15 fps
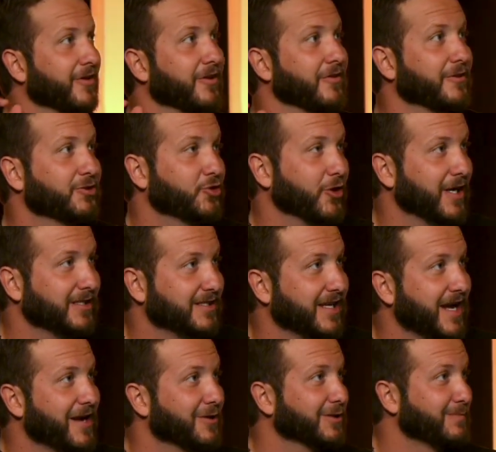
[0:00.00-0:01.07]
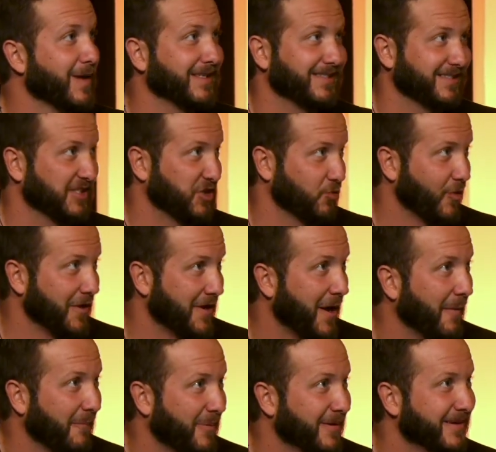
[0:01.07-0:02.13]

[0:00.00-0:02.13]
the translators messed this one up,